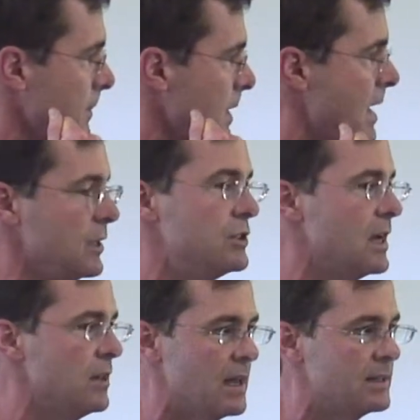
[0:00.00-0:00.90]
How do you
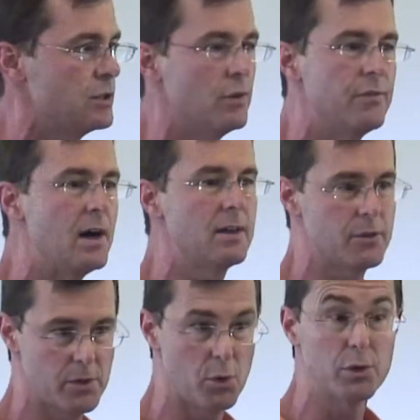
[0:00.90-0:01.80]
tell that to a
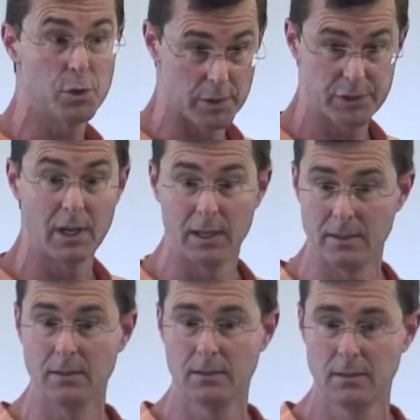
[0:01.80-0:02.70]
father or to a son?
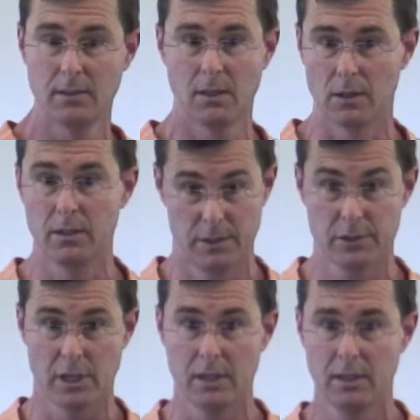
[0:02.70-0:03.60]
You
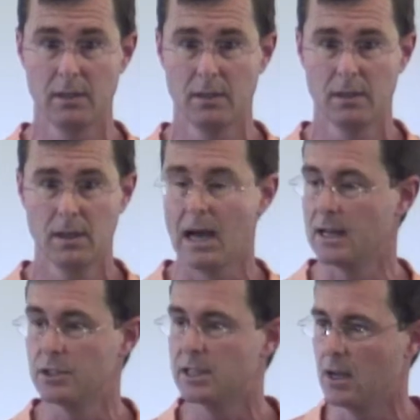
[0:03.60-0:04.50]
see? How
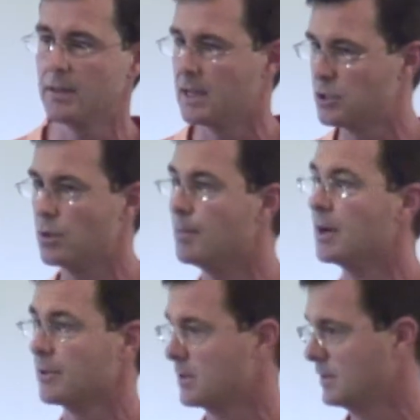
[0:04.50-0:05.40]
do you tell that to a
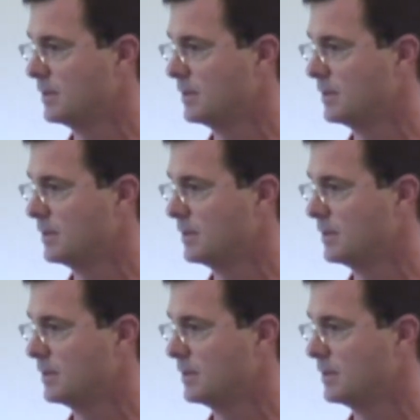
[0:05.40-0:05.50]
mother?